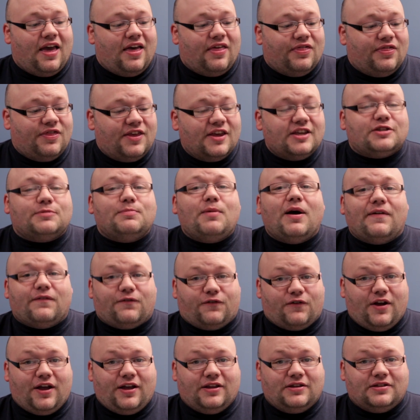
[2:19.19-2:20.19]
This, my
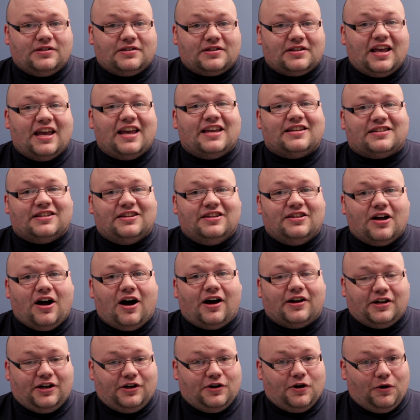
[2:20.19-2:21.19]
friends, is
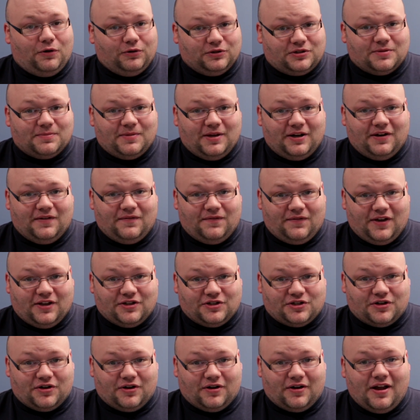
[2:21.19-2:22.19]
not an ultimate
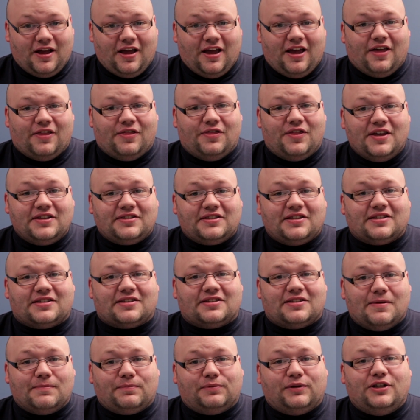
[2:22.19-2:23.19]
adventure. This is
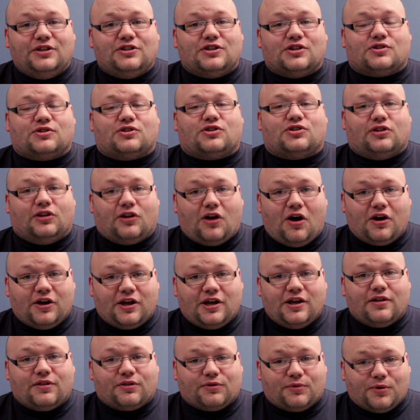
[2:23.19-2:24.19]
simply just
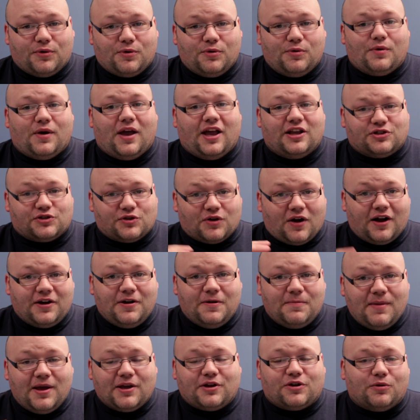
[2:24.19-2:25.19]
slogging through and trying
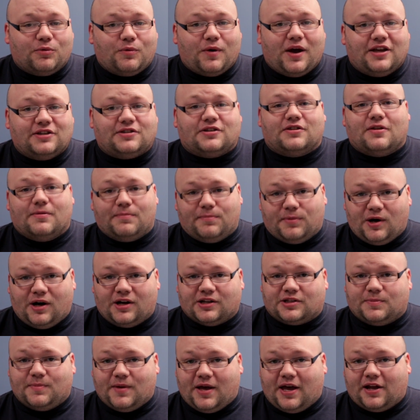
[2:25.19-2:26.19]
to make your way to the
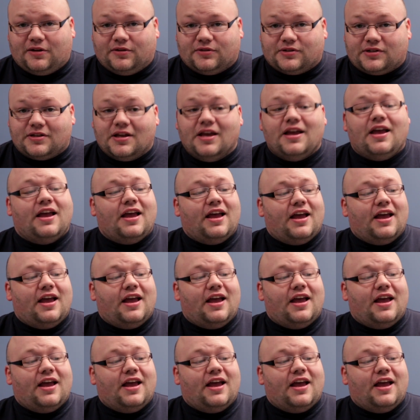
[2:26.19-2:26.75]
boss battles.